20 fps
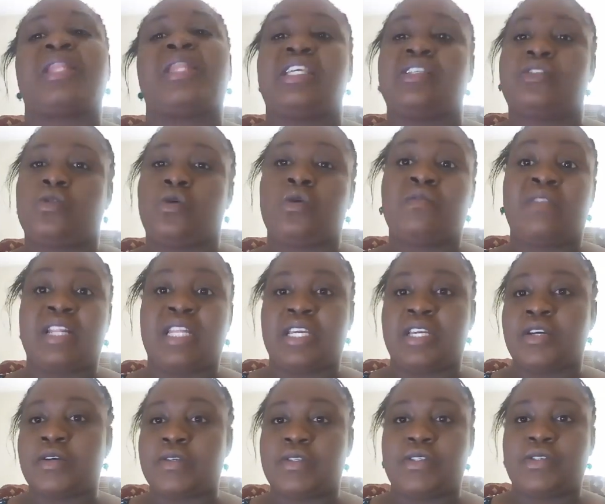with this over the
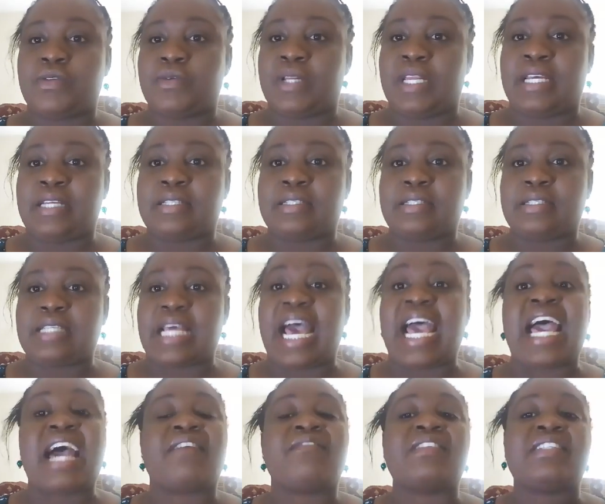years, students,
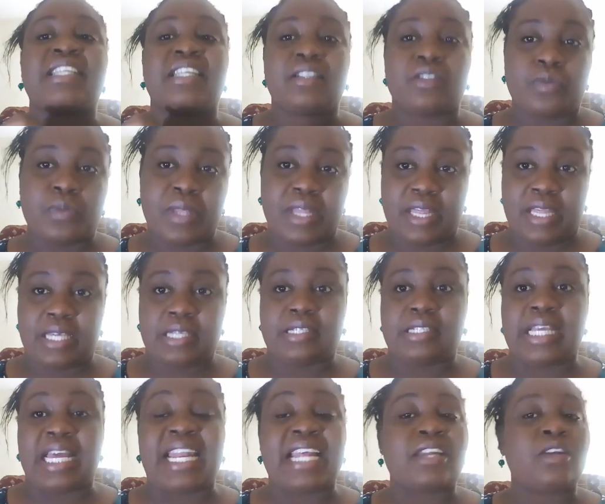I have dealt with
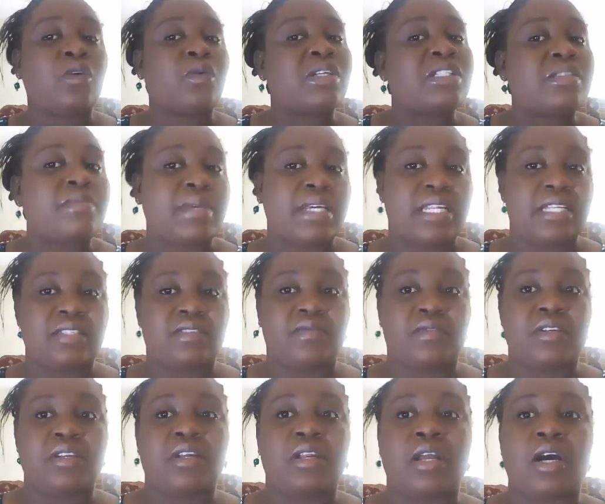this, and I don't want to make this
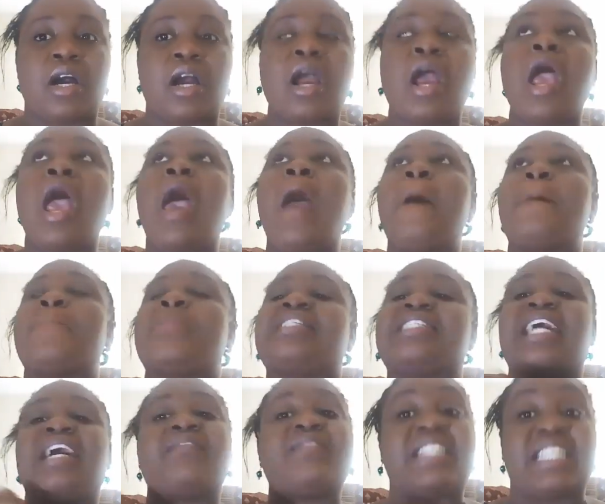video long,
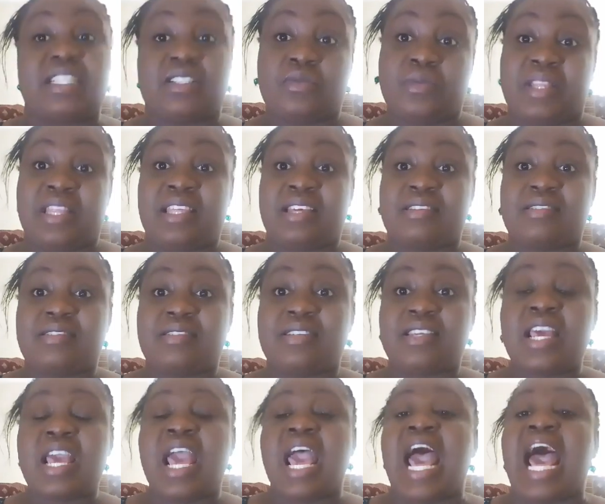but I have dealt with
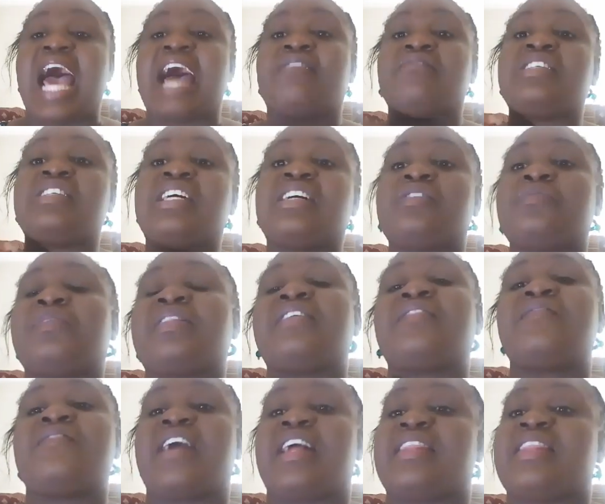this. I've dealt with
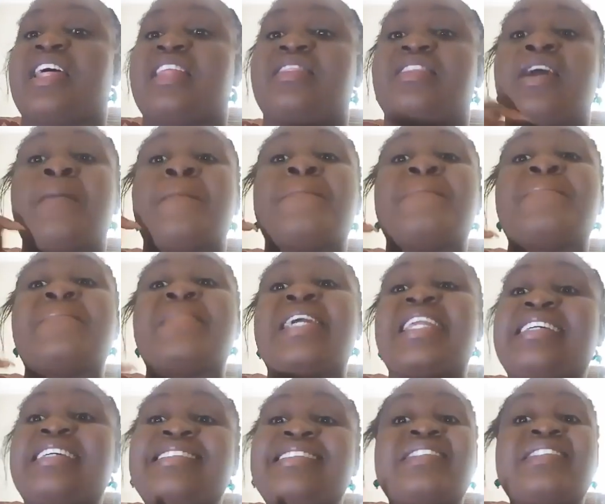the fact that there are
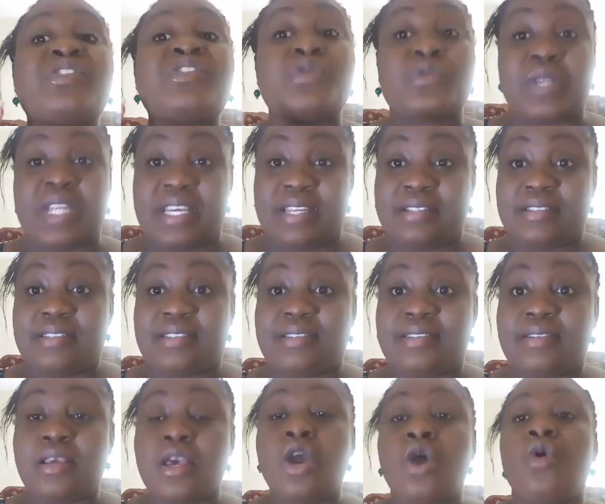many
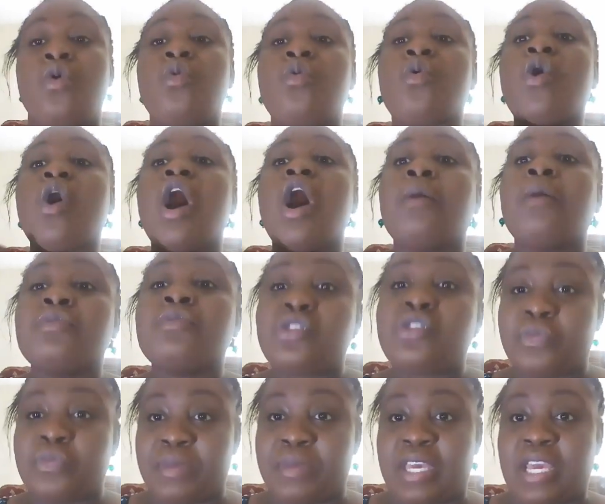students who come
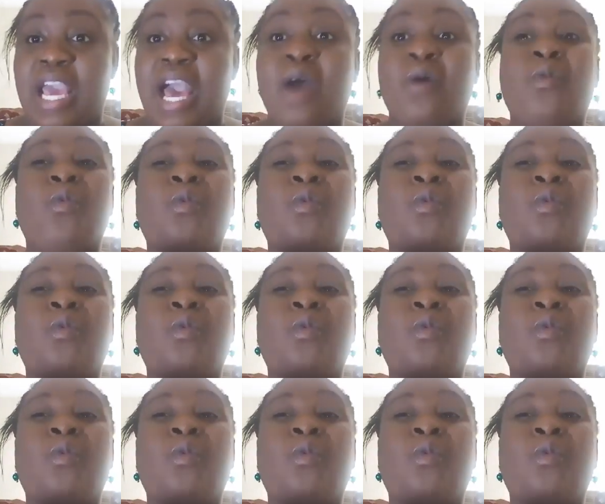to me a